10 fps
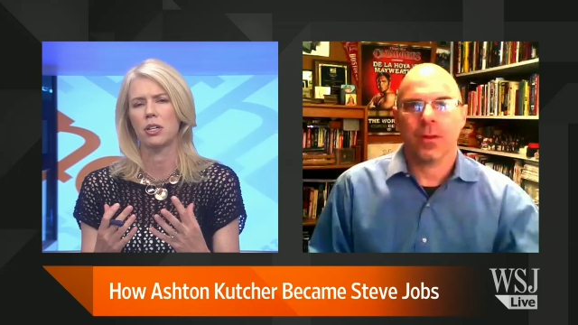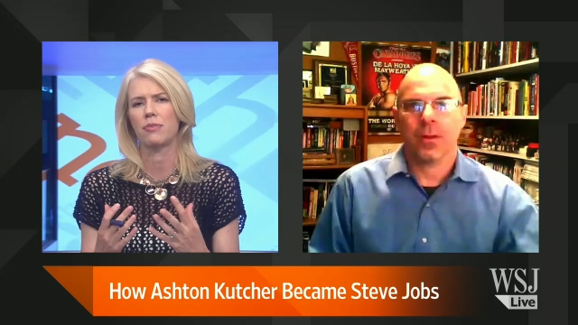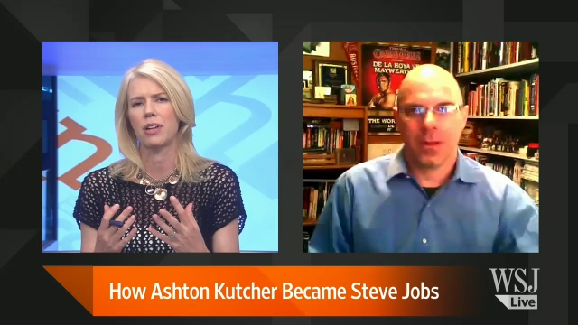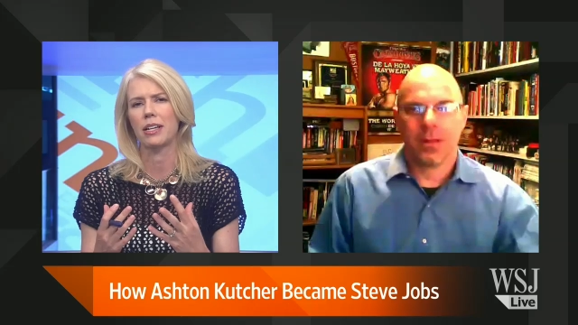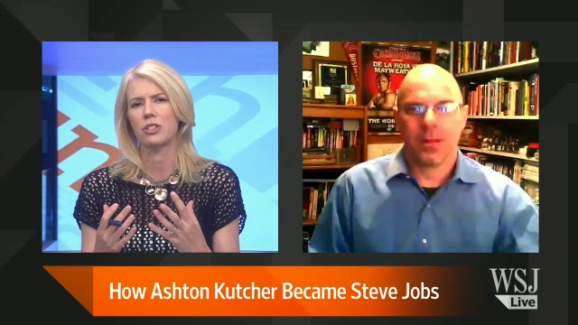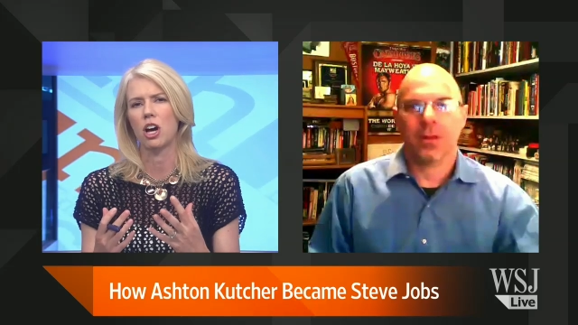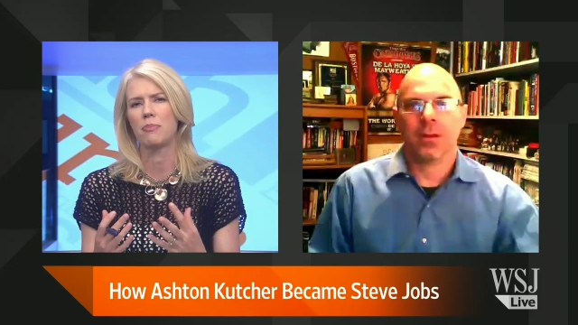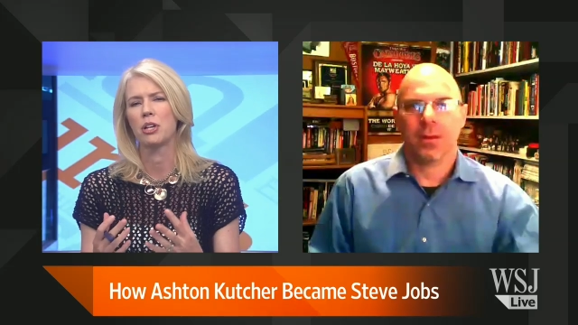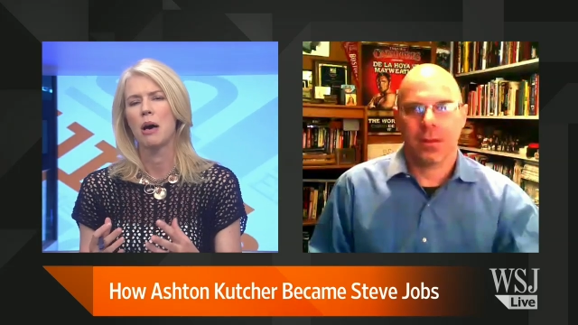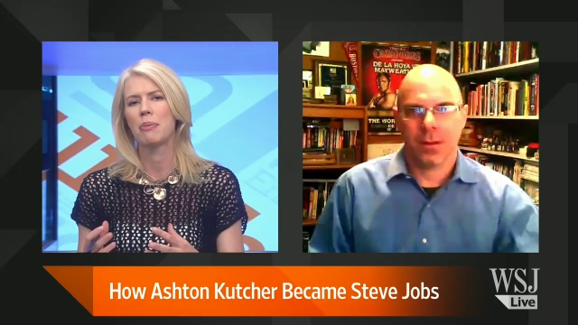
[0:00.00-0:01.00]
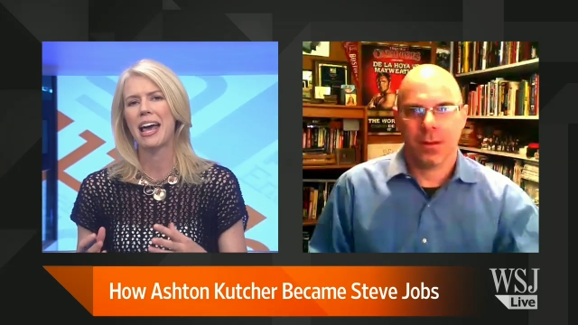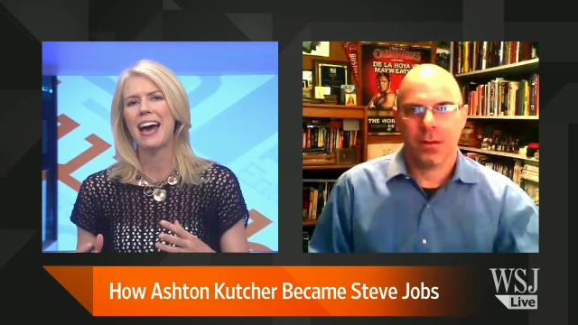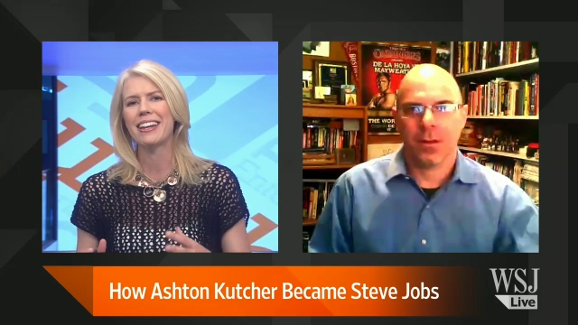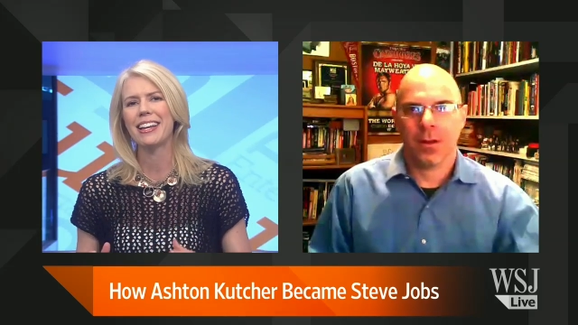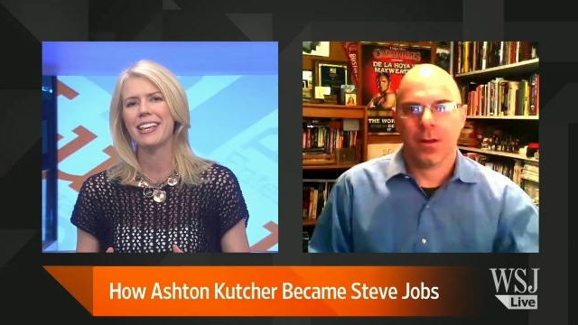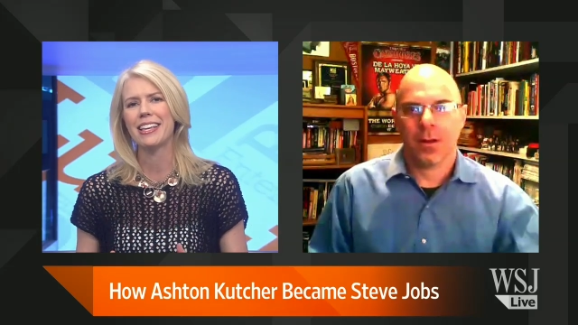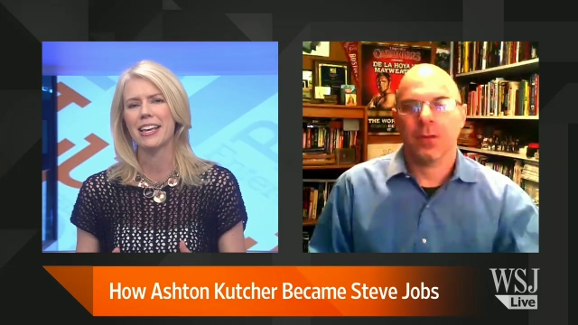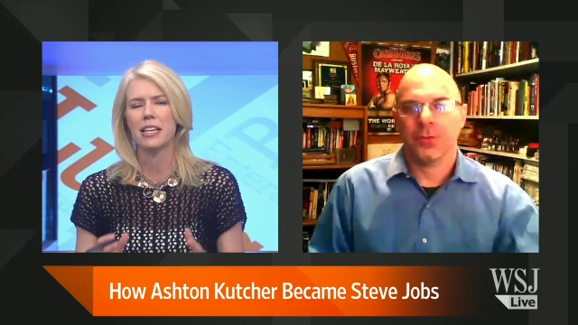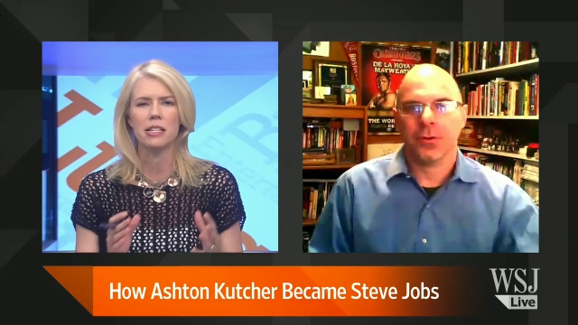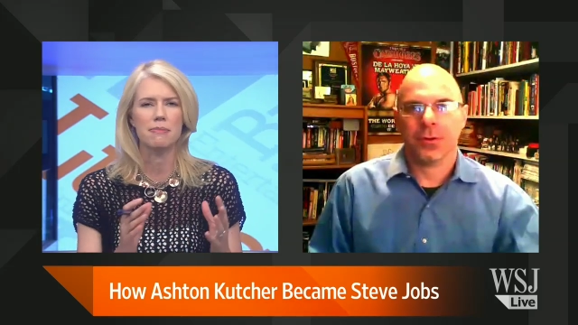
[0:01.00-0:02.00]
Speaker 1: enough like Jobs, but how did he
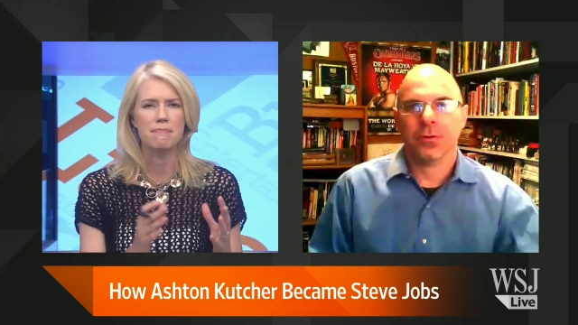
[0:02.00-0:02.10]
get his